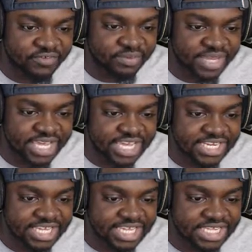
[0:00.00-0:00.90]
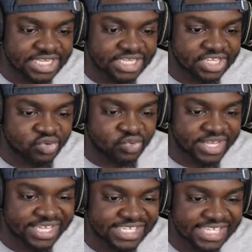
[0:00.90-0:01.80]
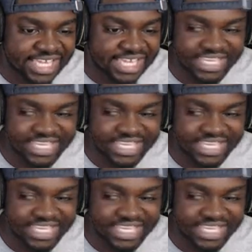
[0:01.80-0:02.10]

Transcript: made in USA.